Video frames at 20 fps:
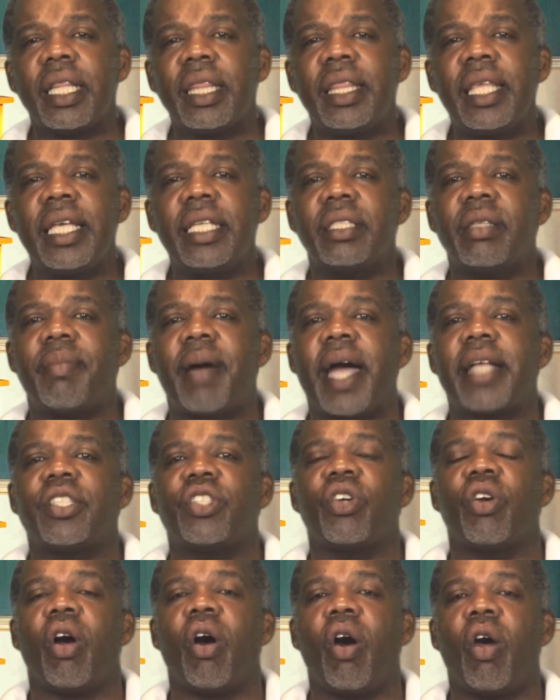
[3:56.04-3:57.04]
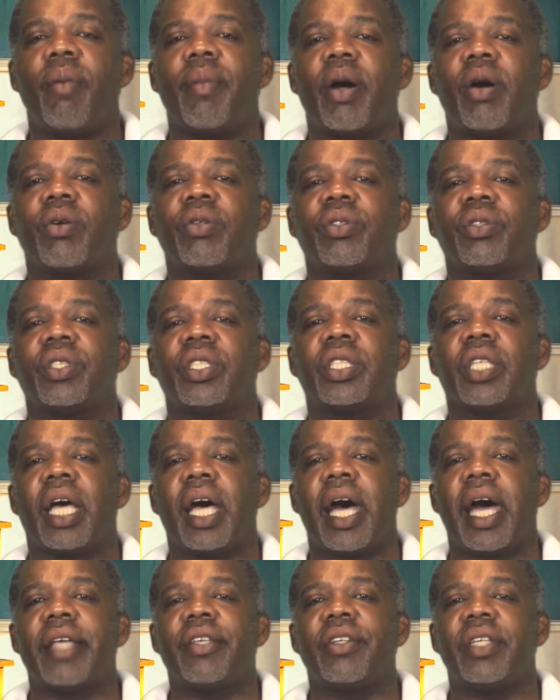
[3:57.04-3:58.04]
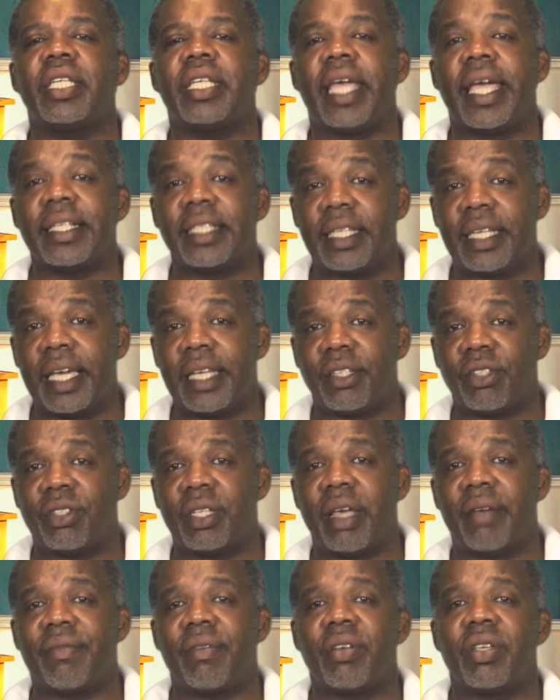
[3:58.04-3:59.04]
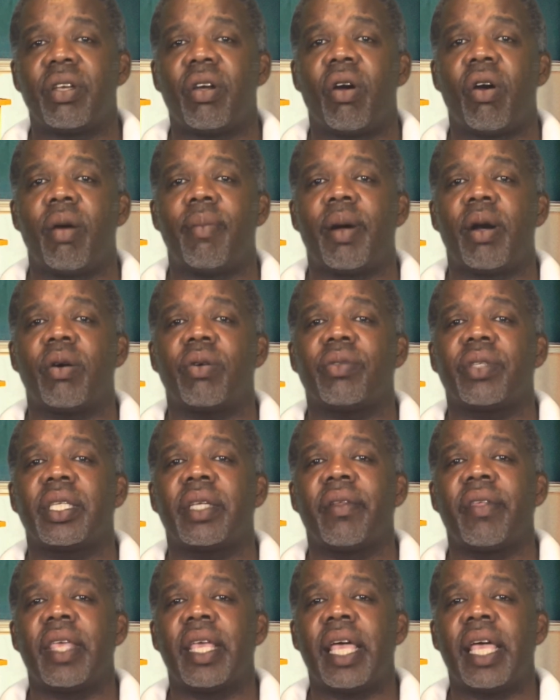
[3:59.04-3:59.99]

things about your hormones, you need to educate yourself on your hormones